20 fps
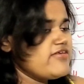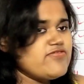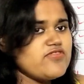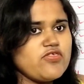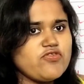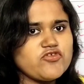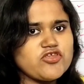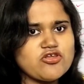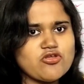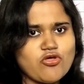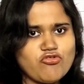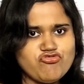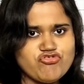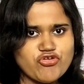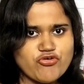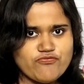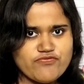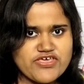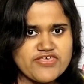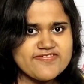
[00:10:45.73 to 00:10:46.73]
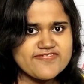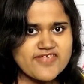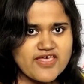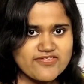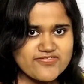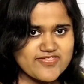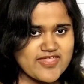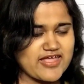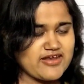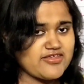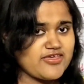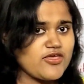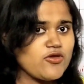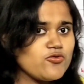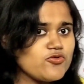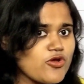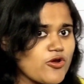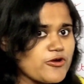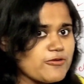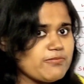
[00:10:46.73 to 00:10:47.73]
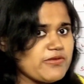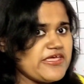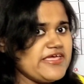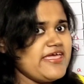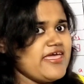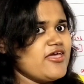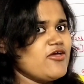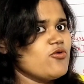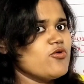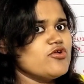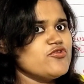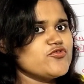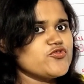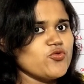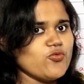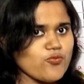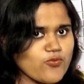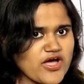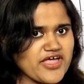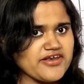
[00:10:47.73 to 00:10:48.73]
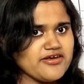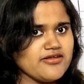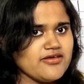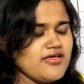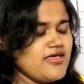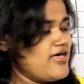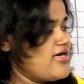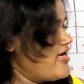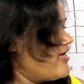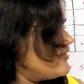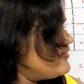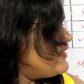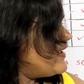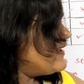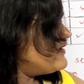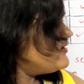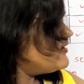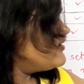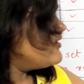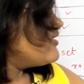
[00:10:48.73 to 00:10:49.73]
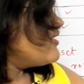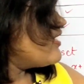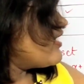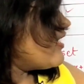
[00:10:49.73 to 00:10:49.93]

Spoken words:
exists a non-zero v such that u dot v equals to 1, then